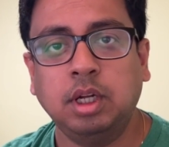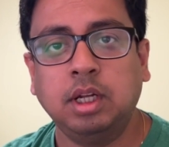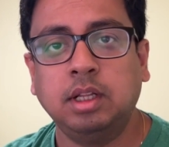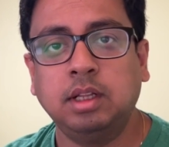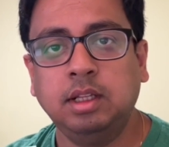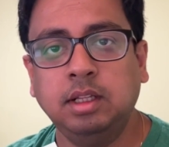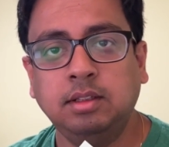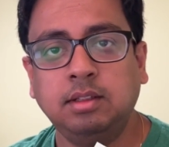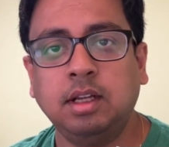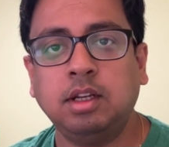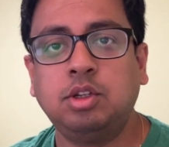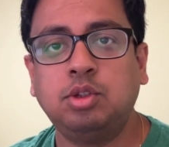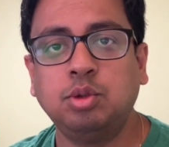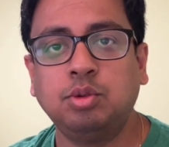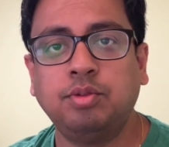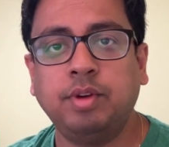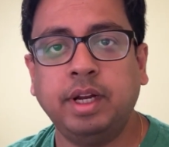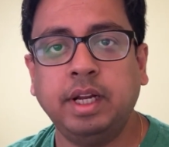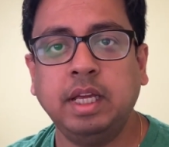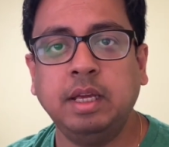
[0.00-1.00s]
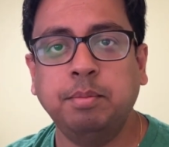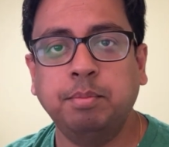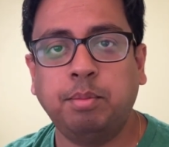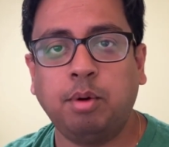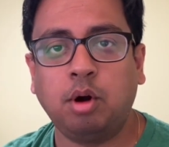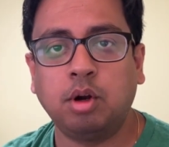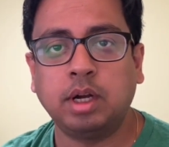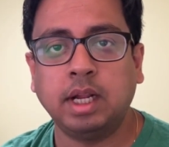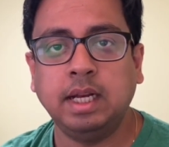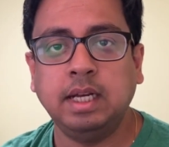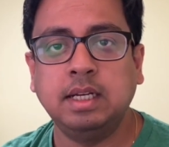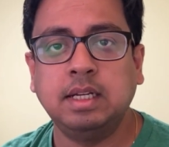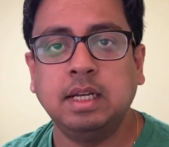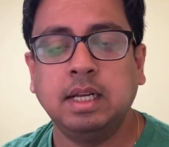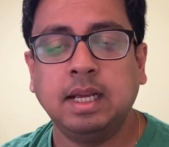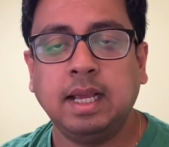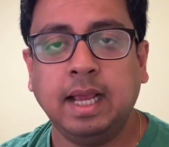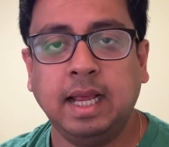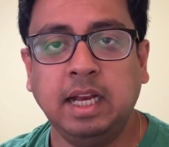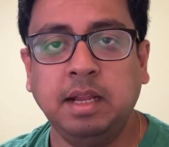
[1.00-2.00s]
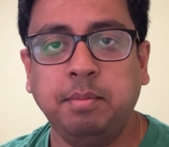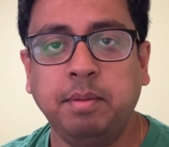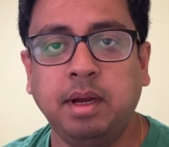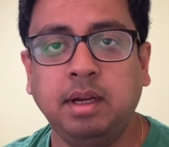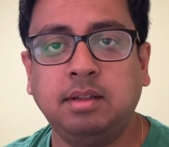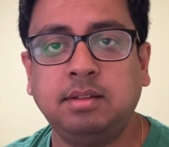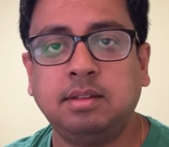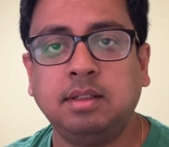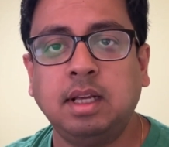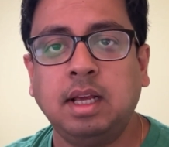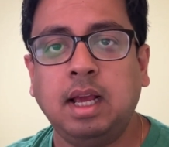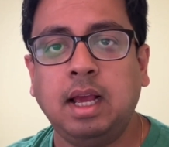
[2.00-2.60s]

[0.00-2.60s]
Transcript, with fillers: These are two very important elements